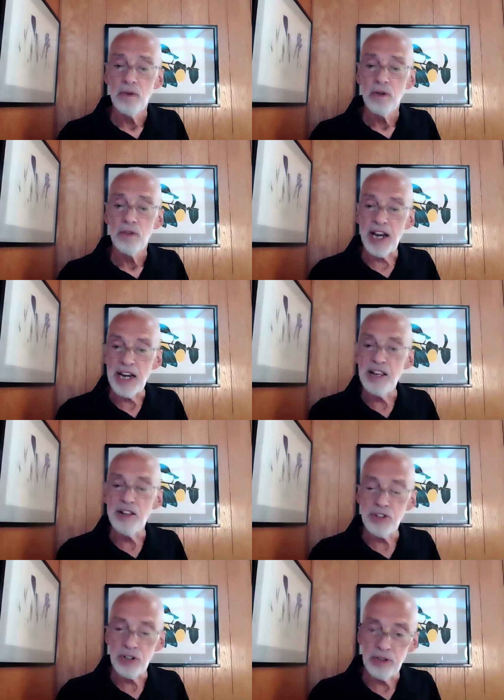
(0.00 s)
that I needed
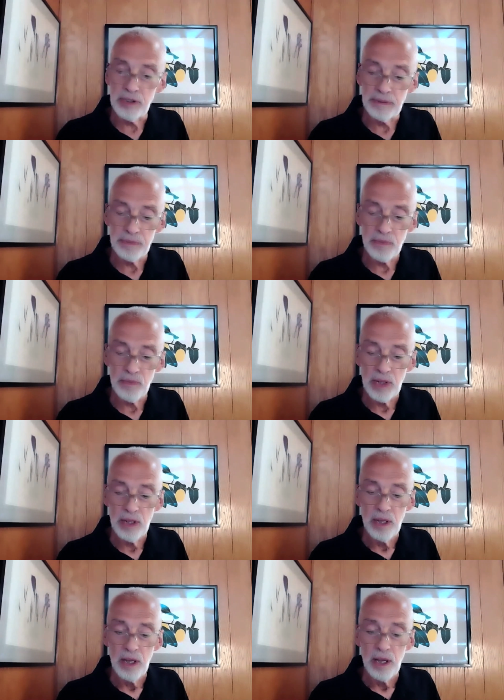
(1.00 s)
to learn.
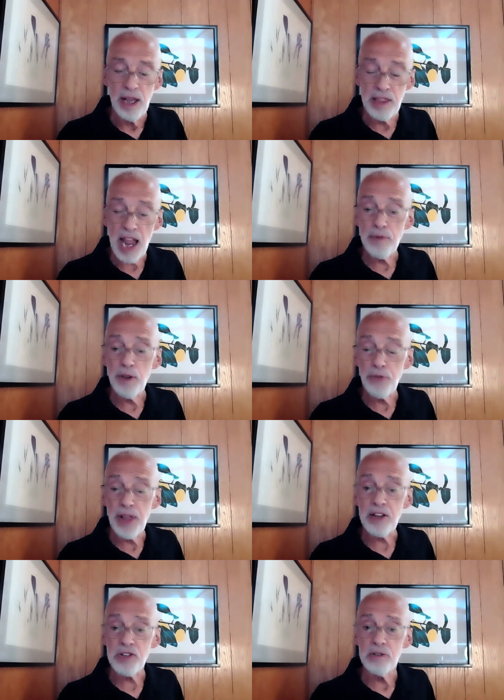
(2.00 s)
And that
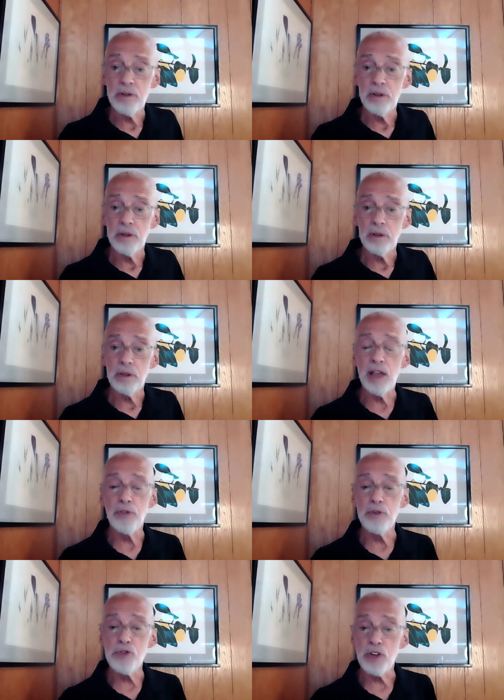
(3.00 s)
reflects the
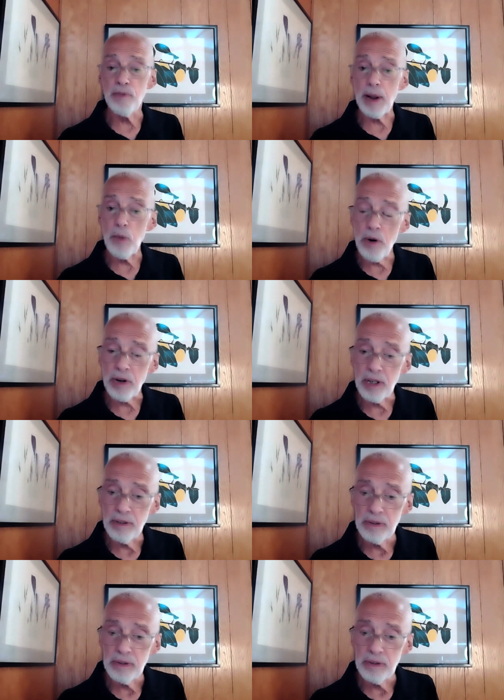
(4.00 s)
evolution of my work.